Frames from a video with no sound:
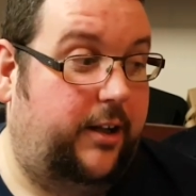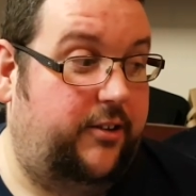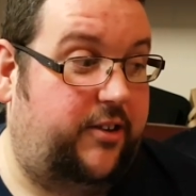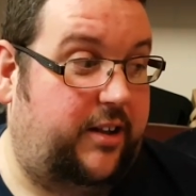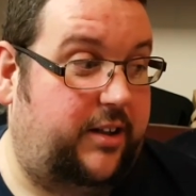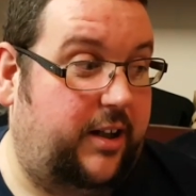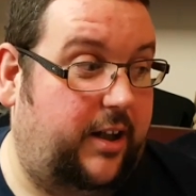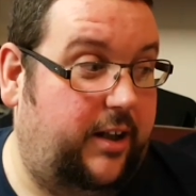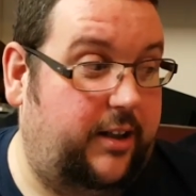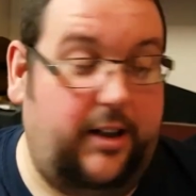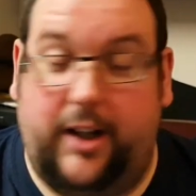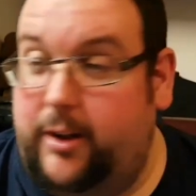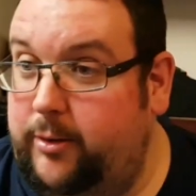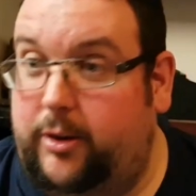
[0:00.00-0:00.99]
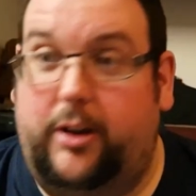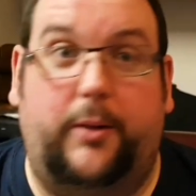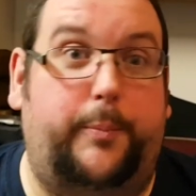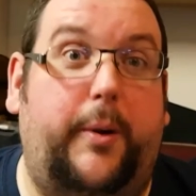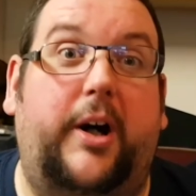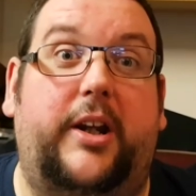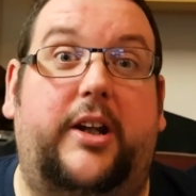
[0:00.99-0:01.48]
and said, you know,
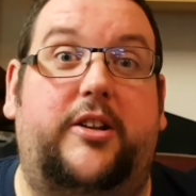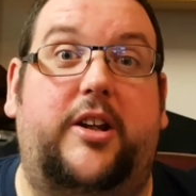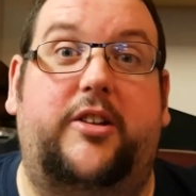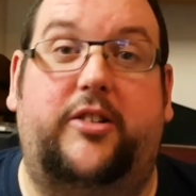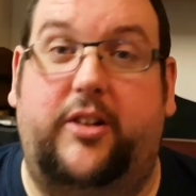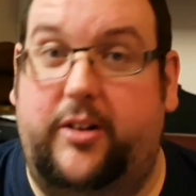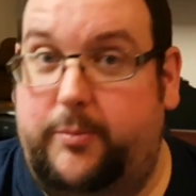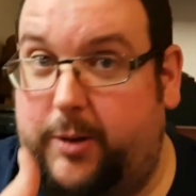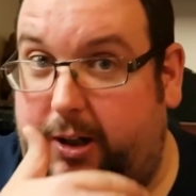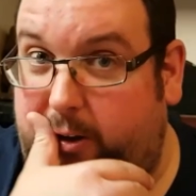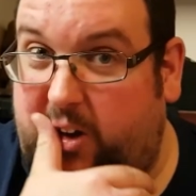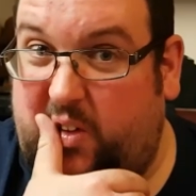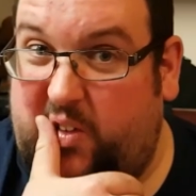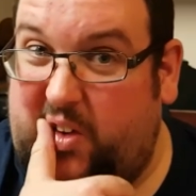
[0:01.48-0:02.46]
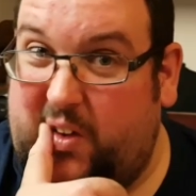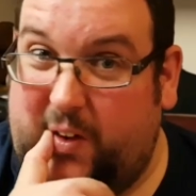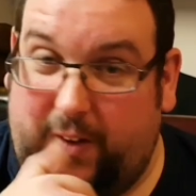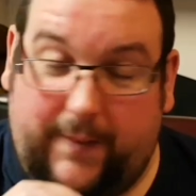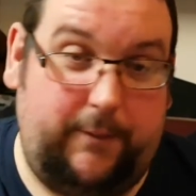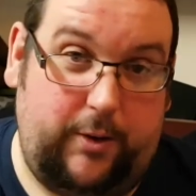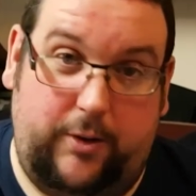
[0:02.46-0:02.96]
I'll buy the disc and manual off you.
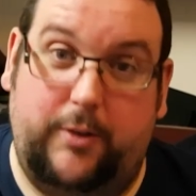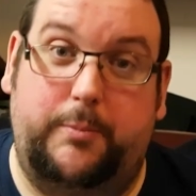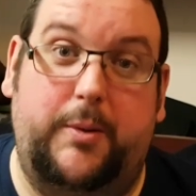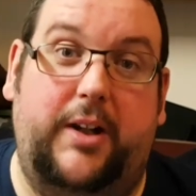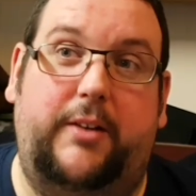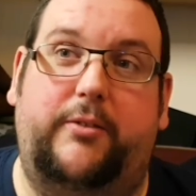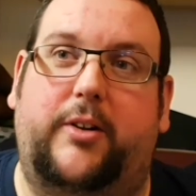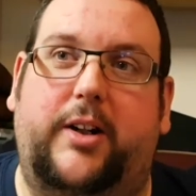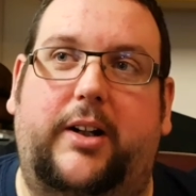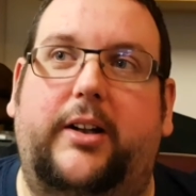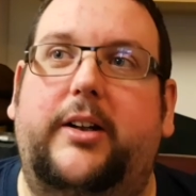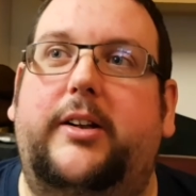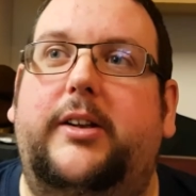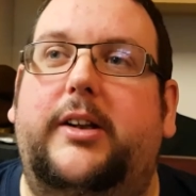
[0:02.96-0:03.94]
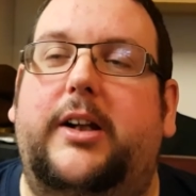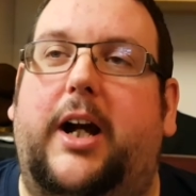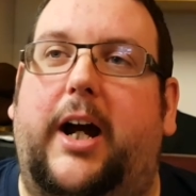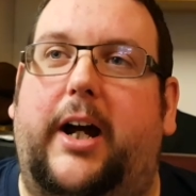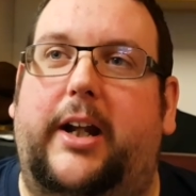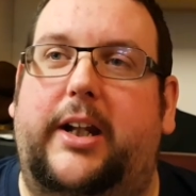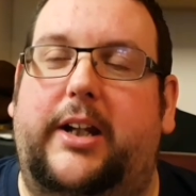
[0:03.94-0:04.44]
I'll give you good money for it.
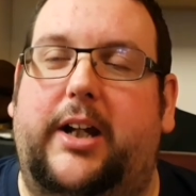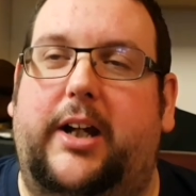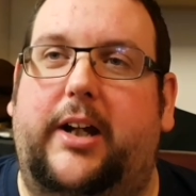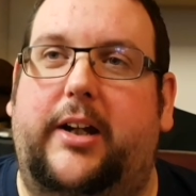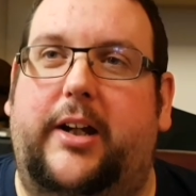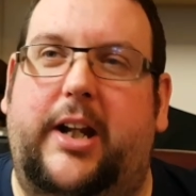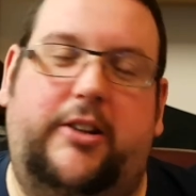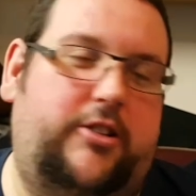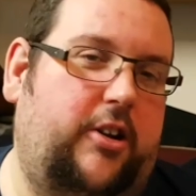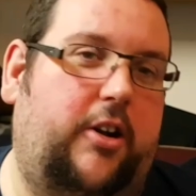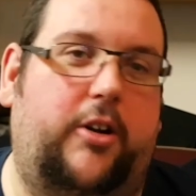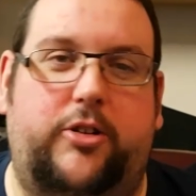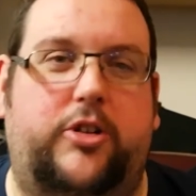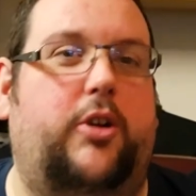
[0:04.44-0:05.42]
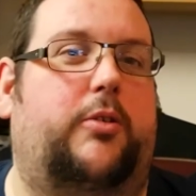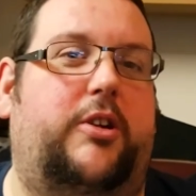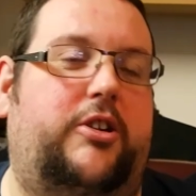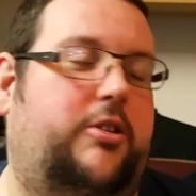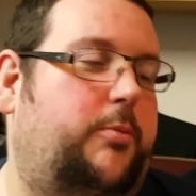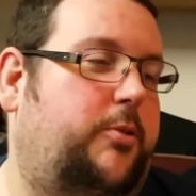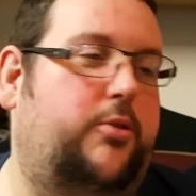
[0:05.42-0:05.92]
And they said, oh,
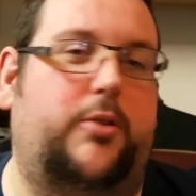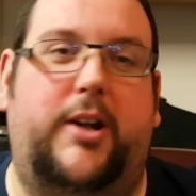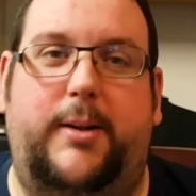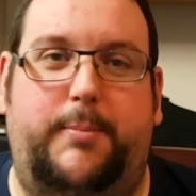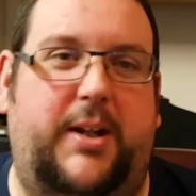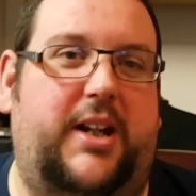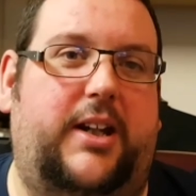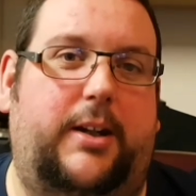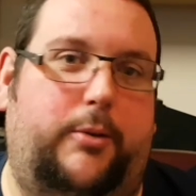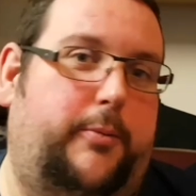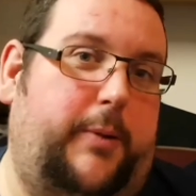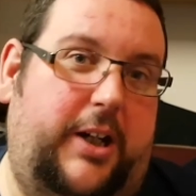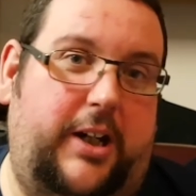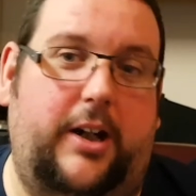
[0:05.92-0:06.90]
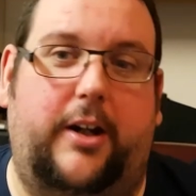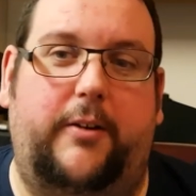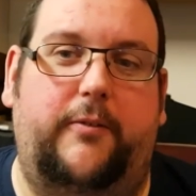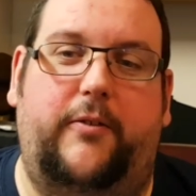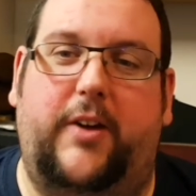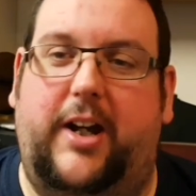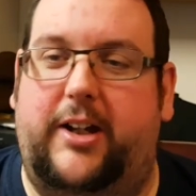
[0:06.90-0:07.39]
sorry, someone's already bid. It would be
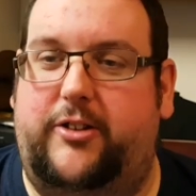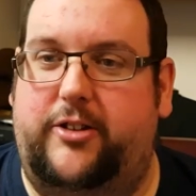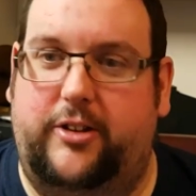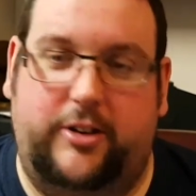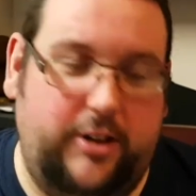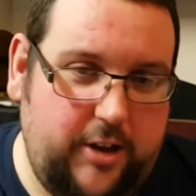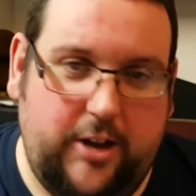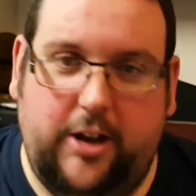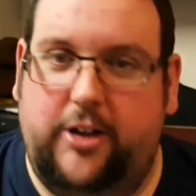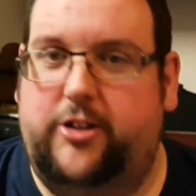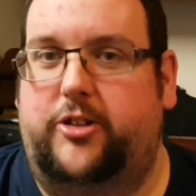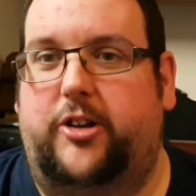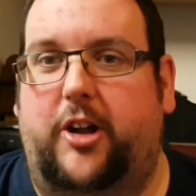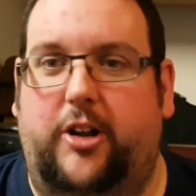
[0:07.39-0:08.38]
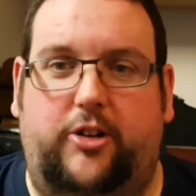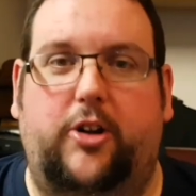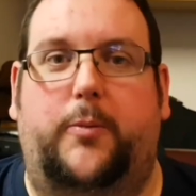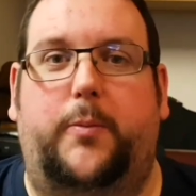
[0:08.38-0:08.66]
unfair to start